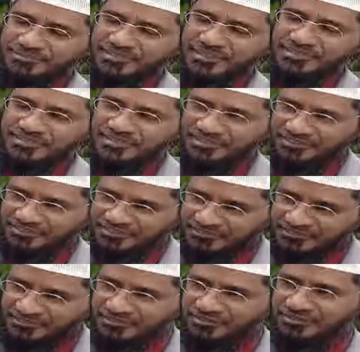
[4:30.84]
And then
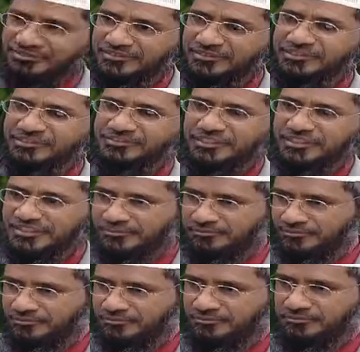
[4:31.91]
say,
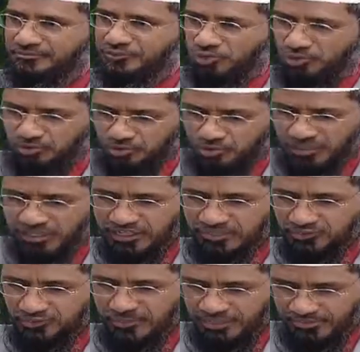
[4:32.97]
glory be to Allah,
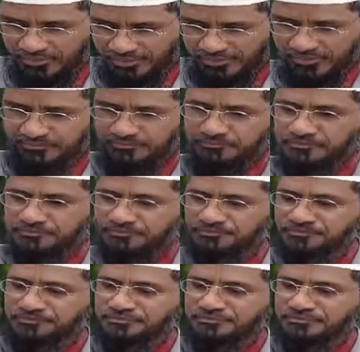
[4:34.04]
subhanahu bin Nazim.
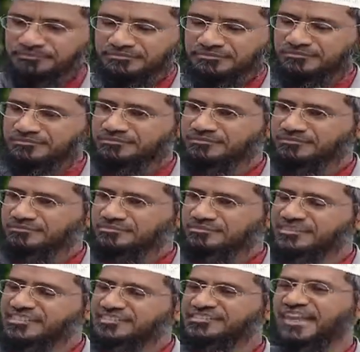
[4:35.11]

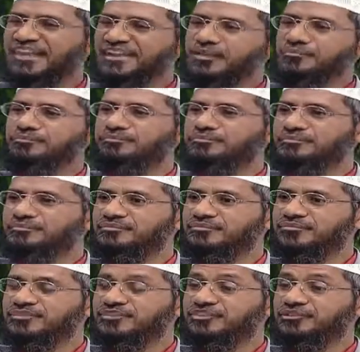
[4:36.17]
Then stand up
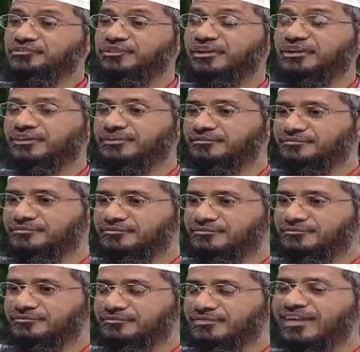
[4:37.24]
straight
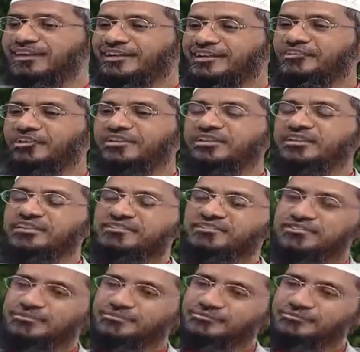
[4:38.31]
until you are at ease.